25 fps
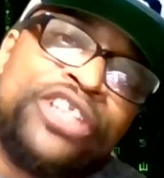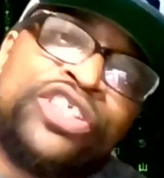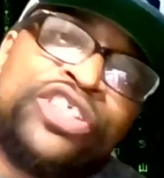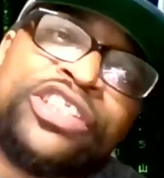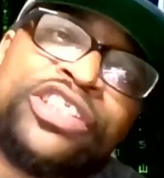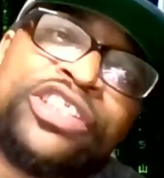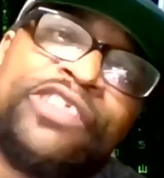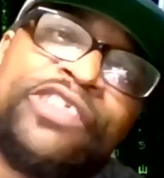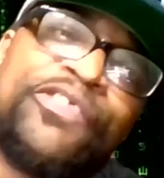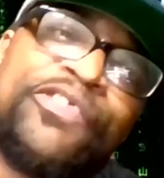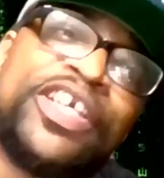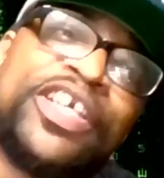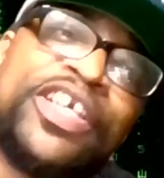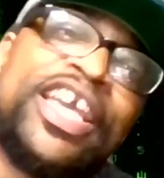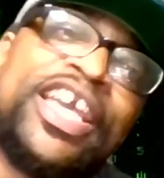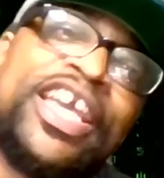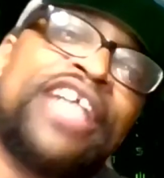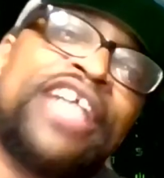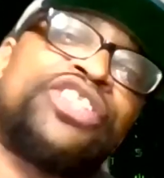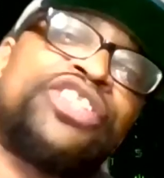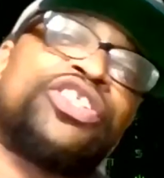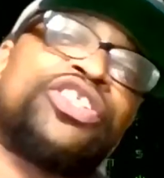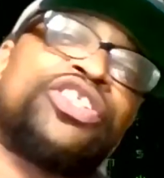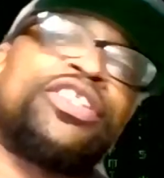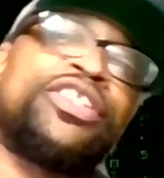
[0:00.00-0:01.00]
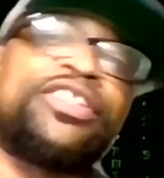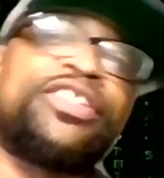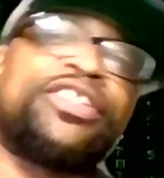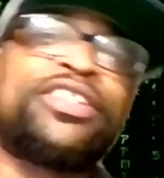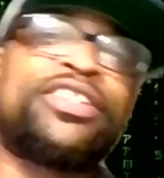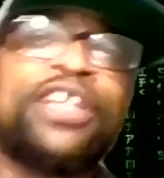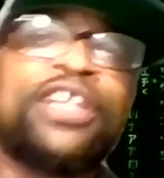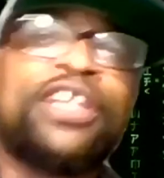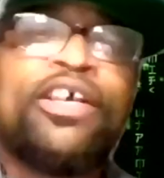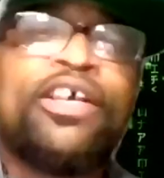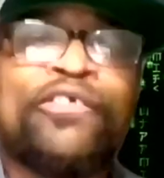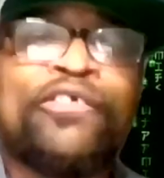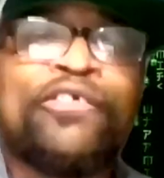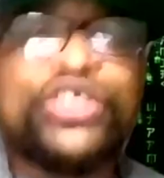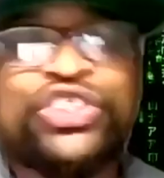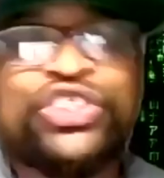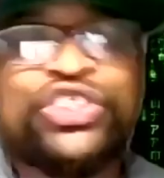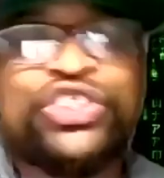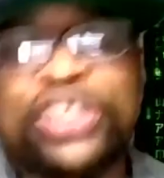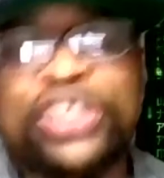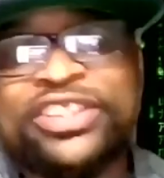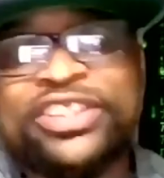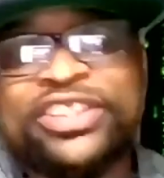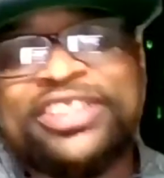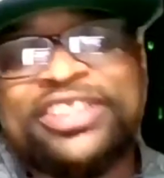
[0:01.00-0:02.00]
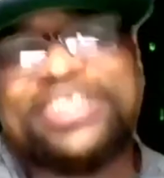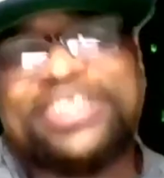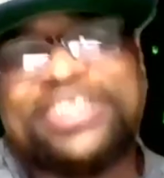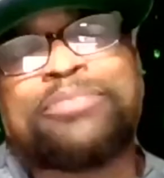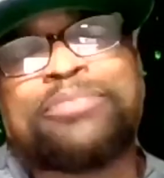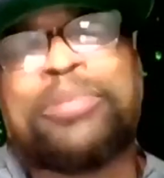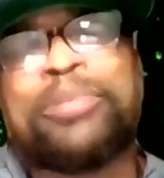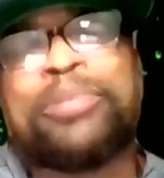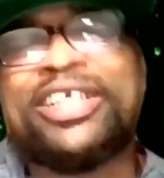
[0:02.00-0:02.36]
Justifications for justice